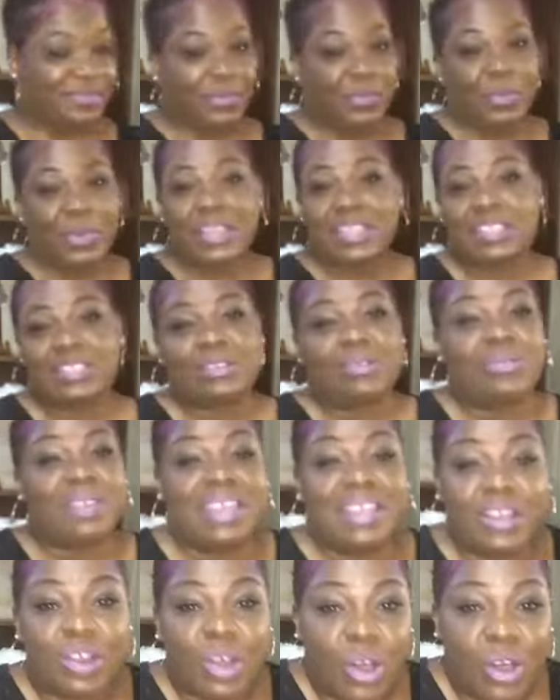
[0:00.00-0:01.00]
We just going to
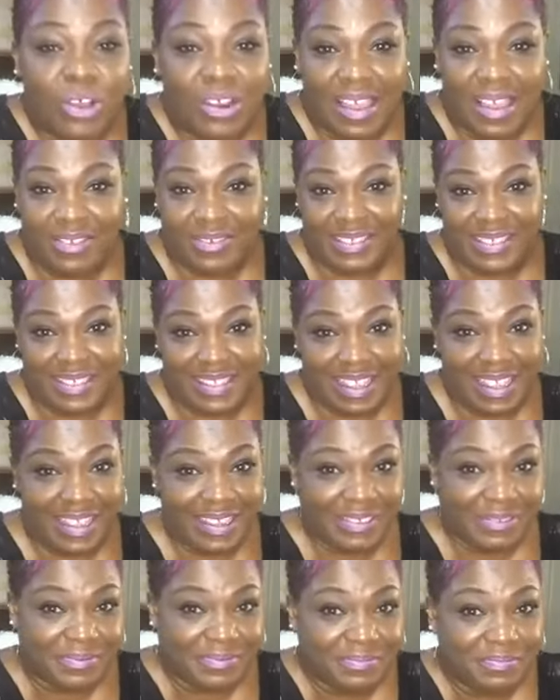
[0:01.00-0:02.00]
get it all out today.
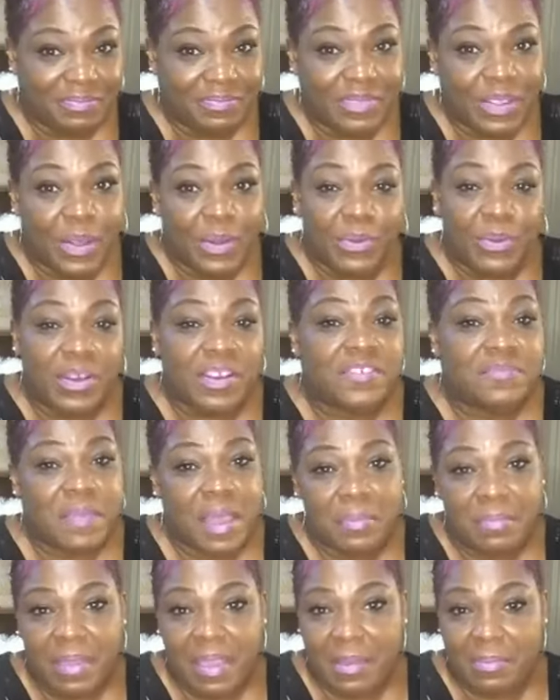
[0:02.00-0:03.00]
One of my
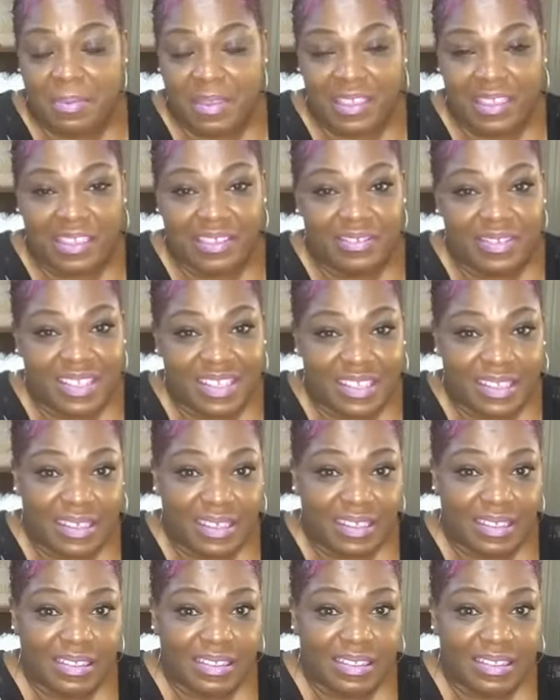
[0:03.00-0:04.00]
pet peeves
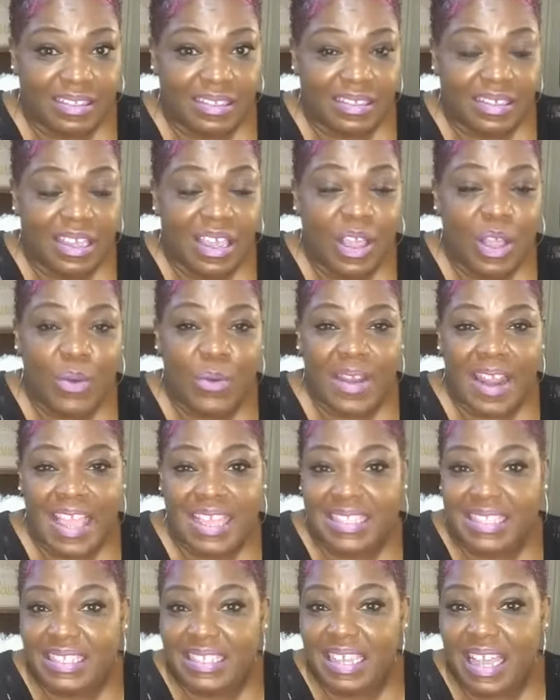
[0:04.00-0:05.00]
is when I
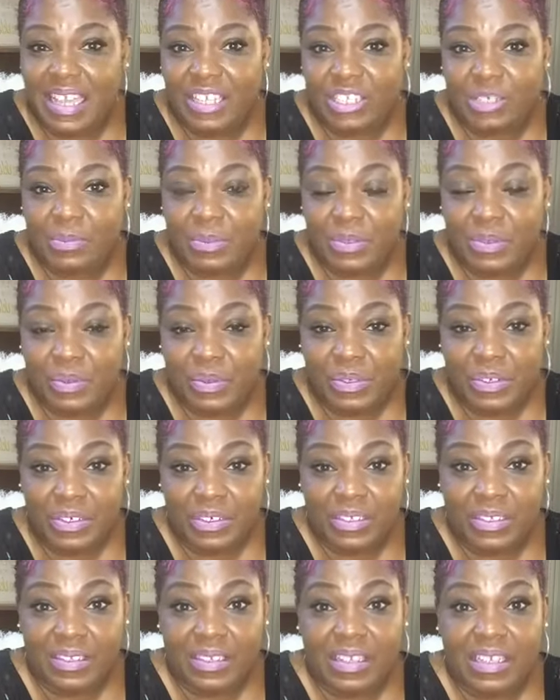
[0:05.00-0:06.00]
see
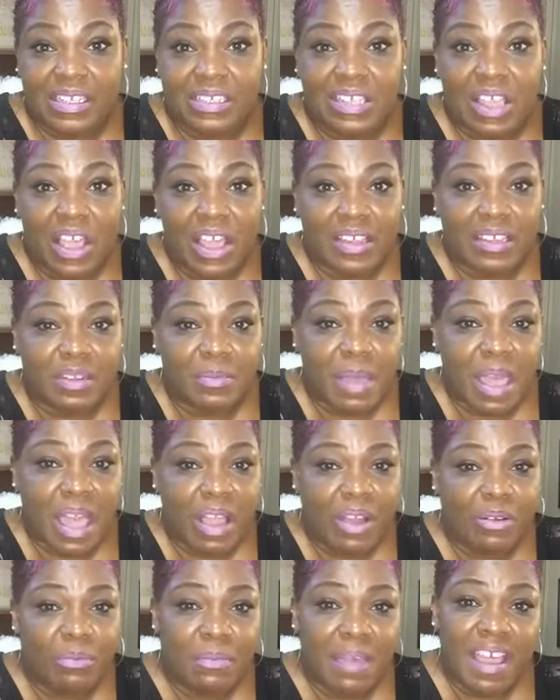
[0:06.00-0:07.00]
entrepreneurs talking
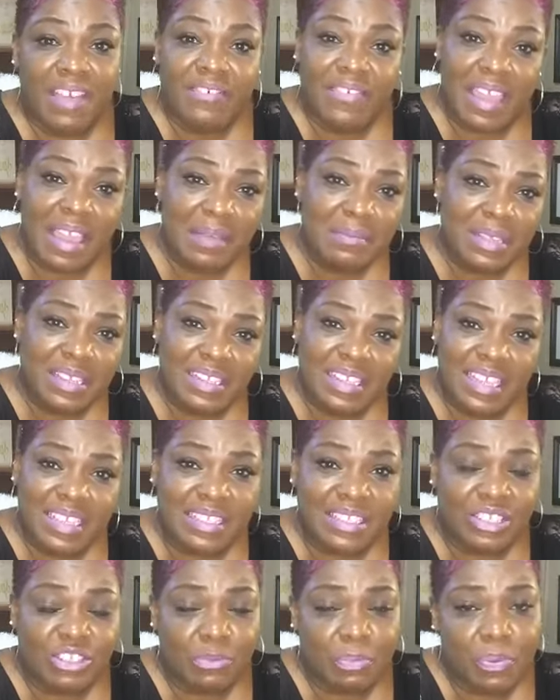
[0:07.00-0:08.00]
about, my family
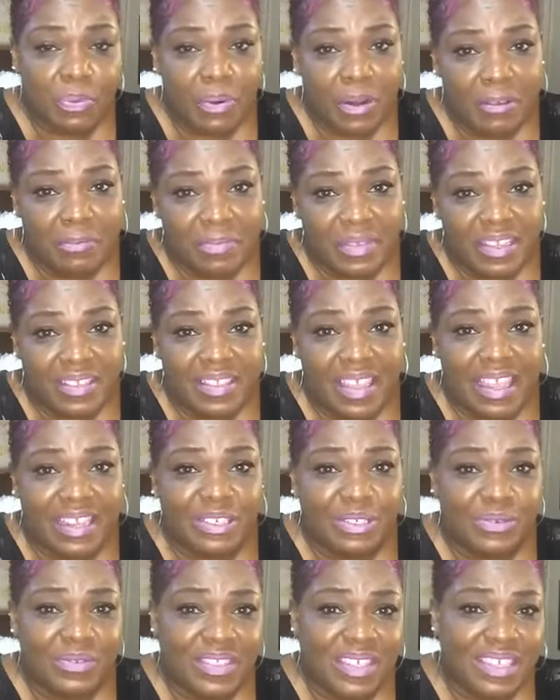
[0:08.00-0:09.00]
doesn't support me. They
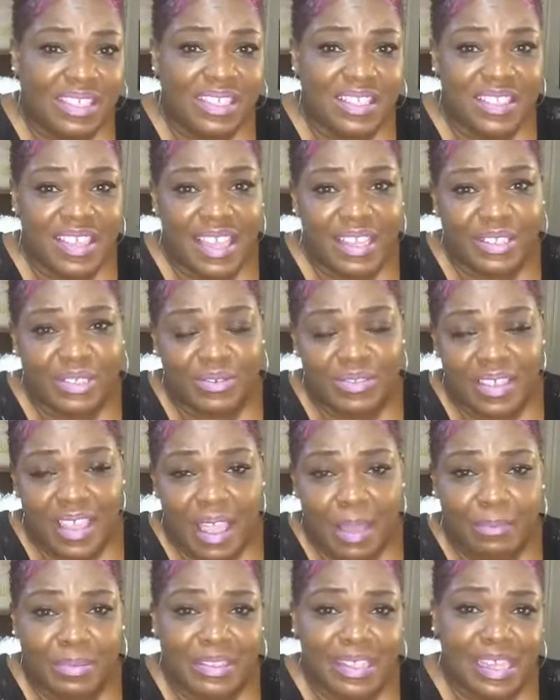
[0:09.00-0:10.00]
do this and they do
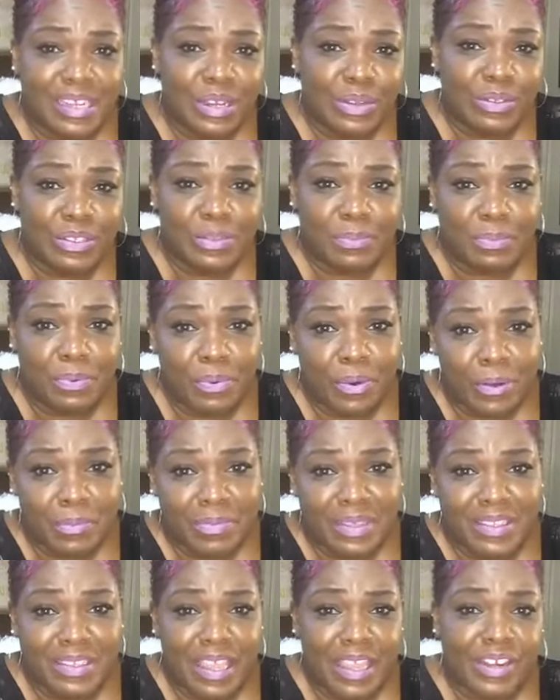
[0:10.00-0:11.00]
that, but they don't support
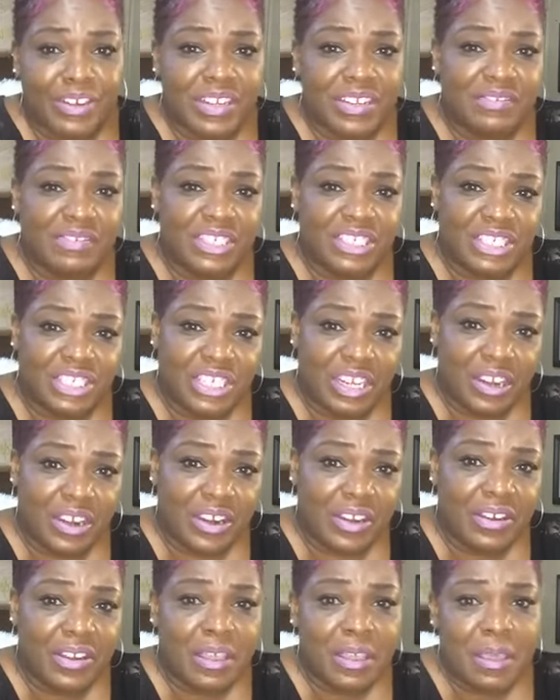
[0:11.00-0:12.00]
me. They don't even
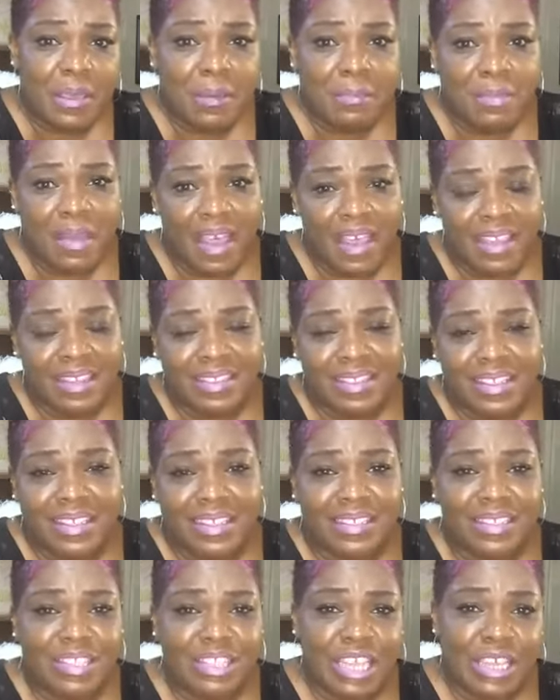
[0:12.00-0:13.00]
share my
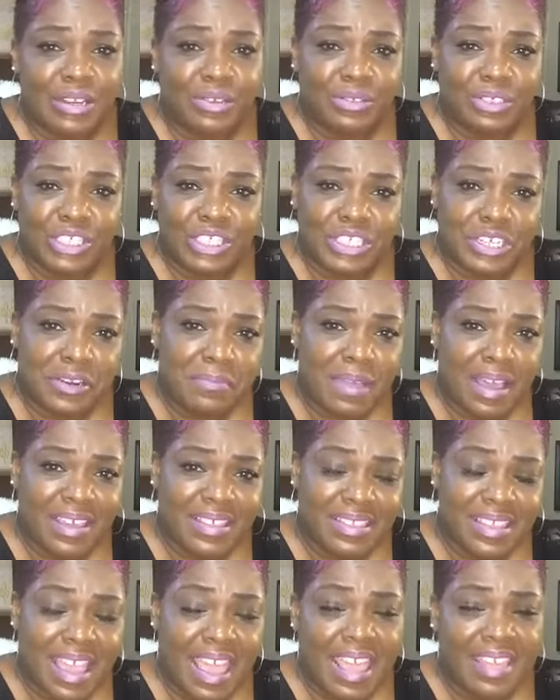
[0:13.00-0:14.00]
this and they don't share my
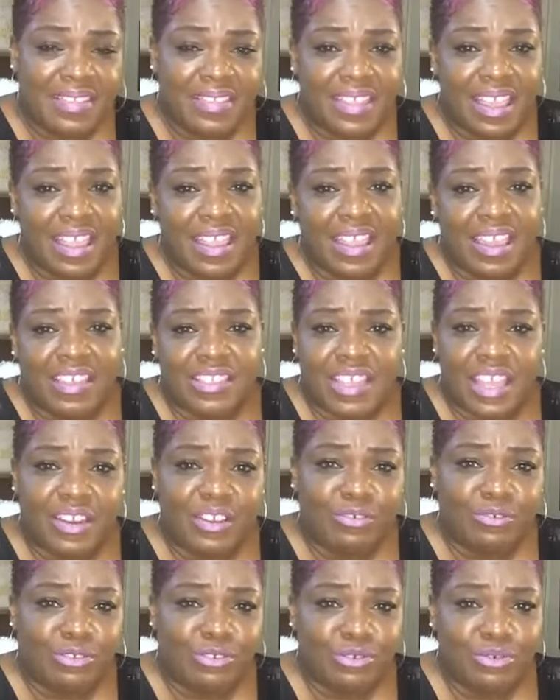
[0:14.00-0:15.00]
that. And they
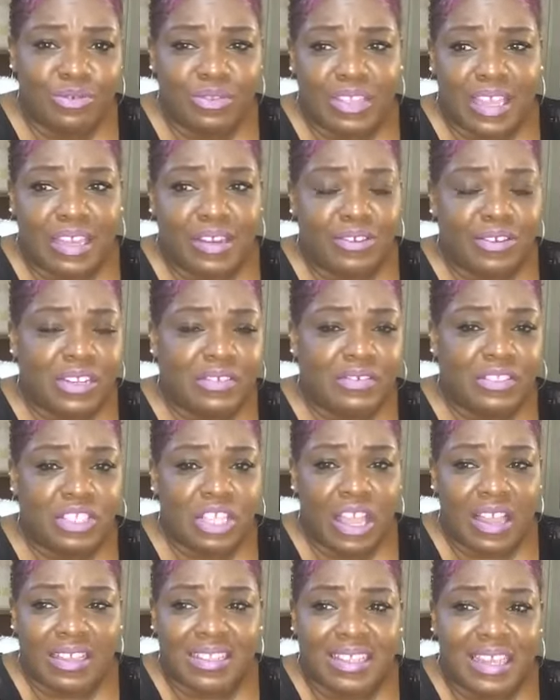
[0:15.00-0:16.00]
don't even
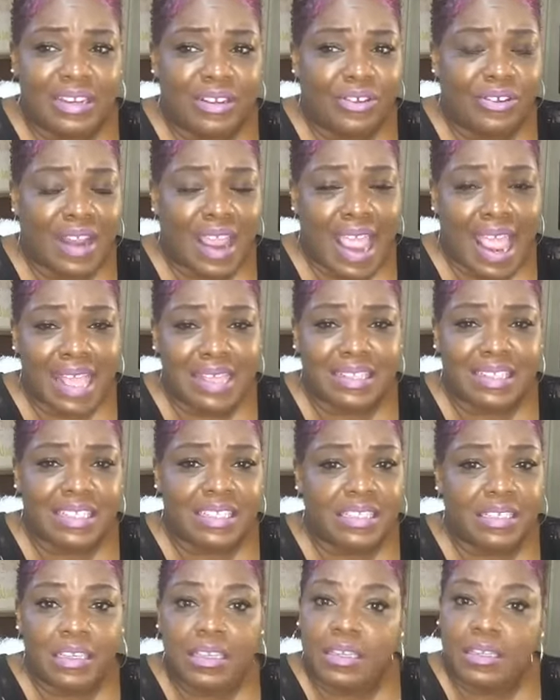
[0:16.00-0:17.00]
talk. They don't ask.
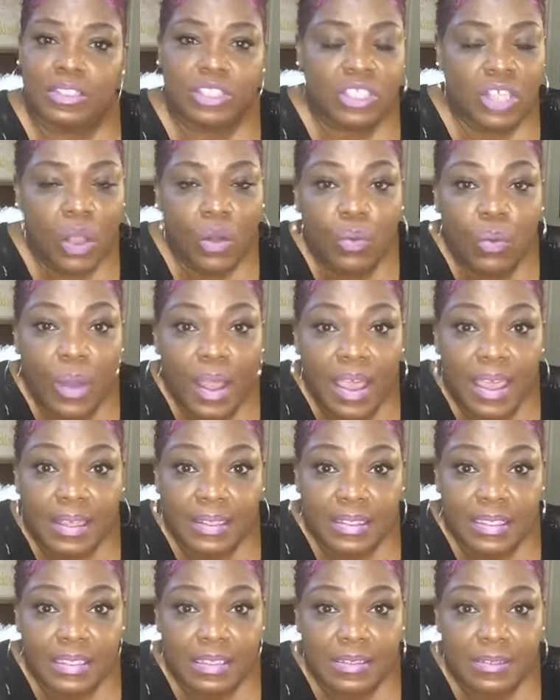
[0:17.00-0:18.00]
And so
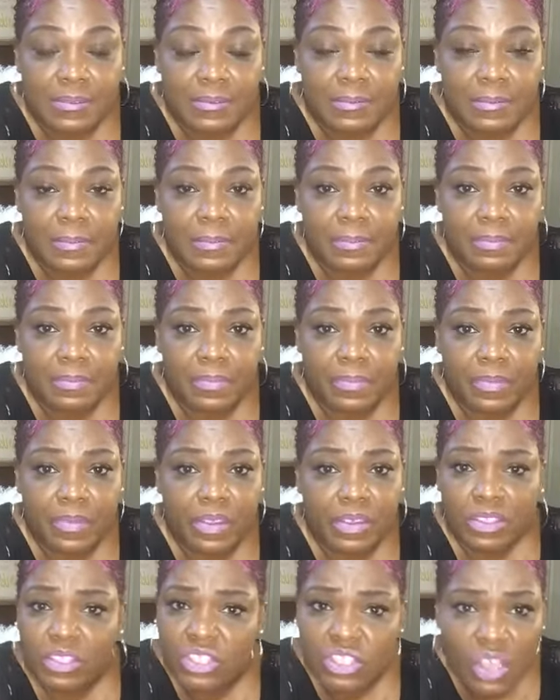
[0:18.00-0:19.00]
what?
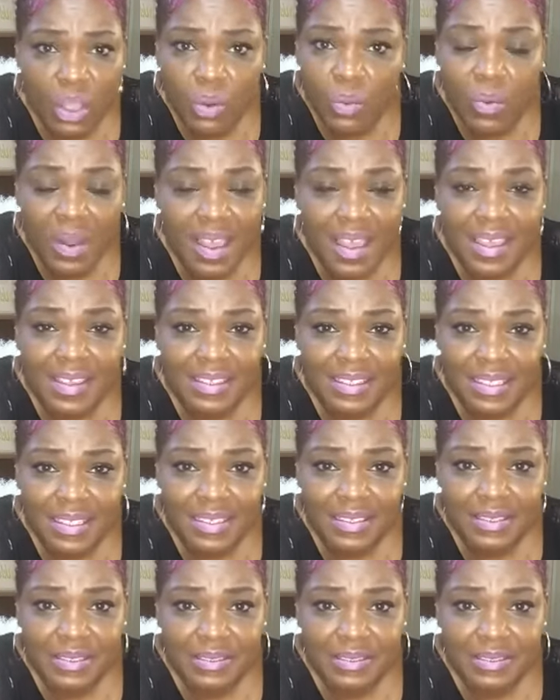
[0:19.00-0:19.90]
So what?